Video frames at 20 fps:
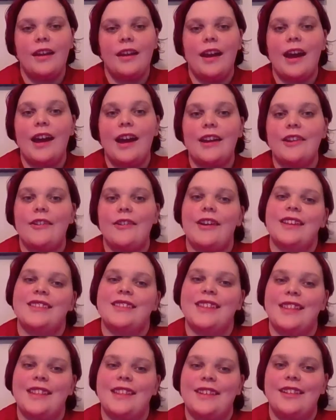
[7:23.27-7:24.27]
I know I
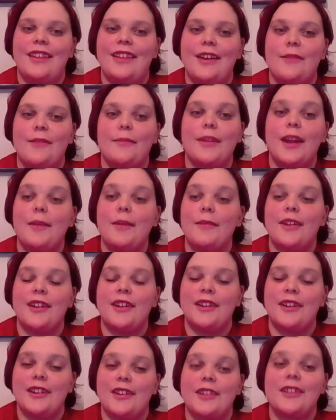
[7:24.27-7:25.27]
say that a lot, but I'm a
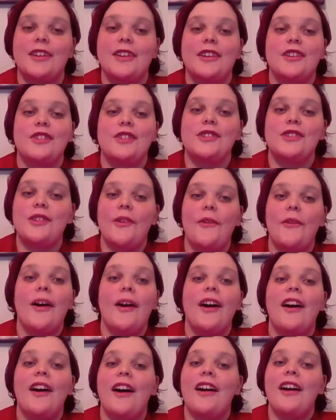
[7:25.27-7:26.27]
nerd, so
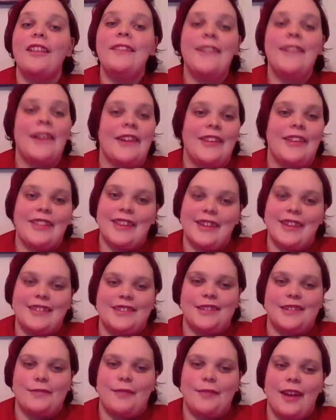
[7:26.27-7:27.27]
a lot of
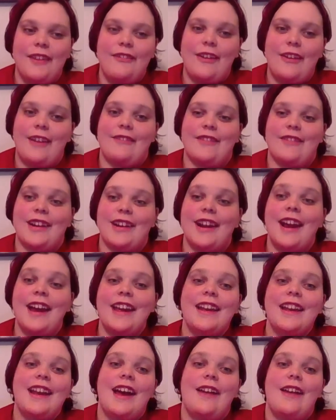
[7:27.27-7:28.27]
things are my favorite.
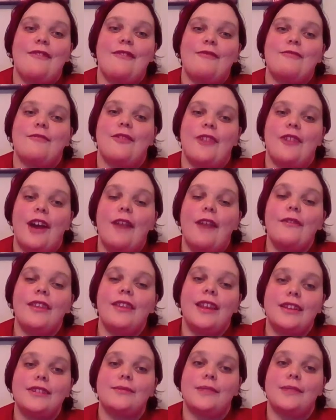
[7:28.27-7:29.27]
I would
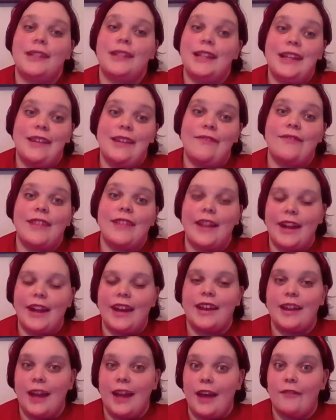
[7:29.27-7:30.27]
like to believe that
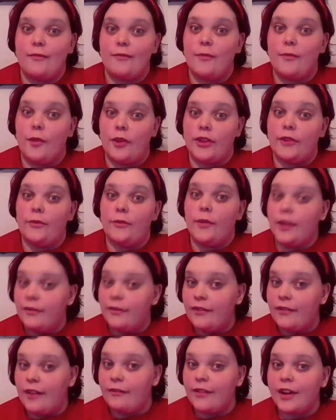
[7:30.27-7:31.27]
I can have more than
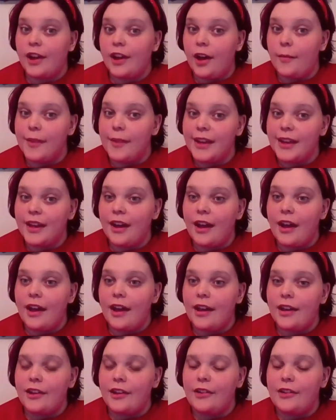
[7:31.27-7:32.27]
one favorite comic.
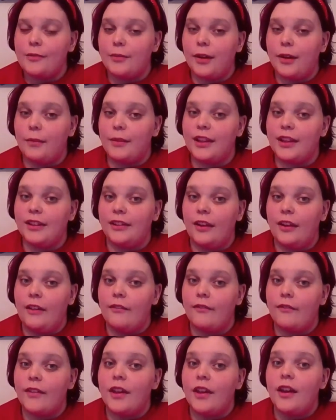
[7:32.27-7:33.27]
I could probably
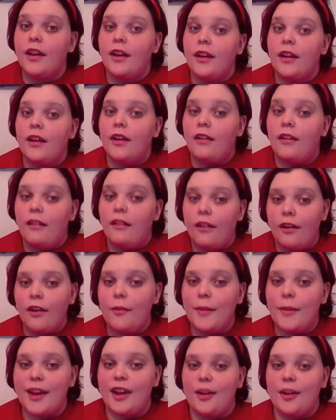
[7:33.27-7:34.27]
love
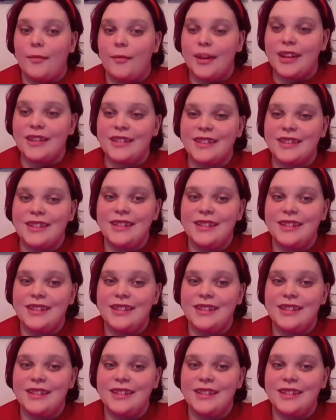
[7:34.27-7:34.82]
all my comics.